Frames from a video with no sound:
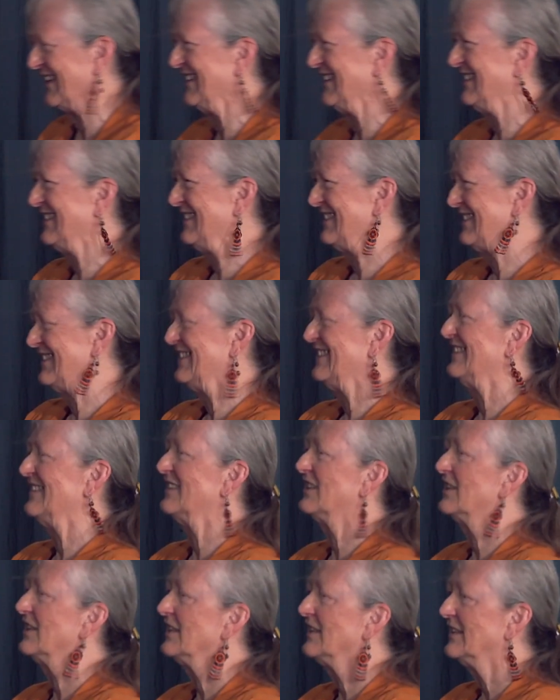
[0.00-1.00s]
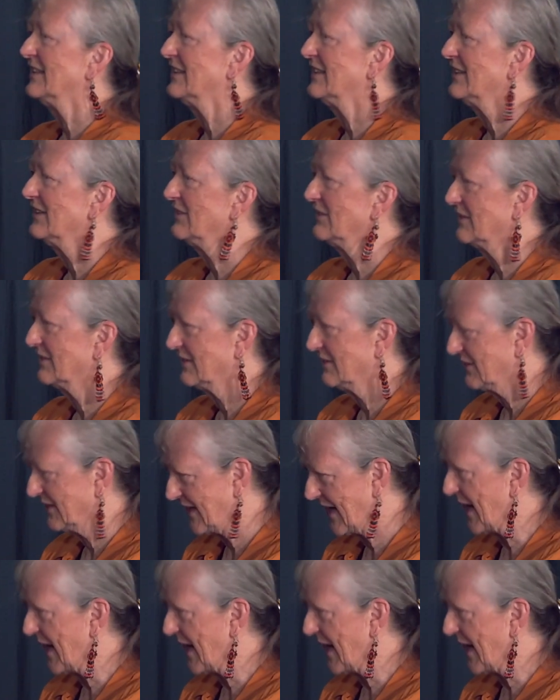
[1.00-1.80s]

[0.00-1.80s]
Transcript: Right, the library in North Troy.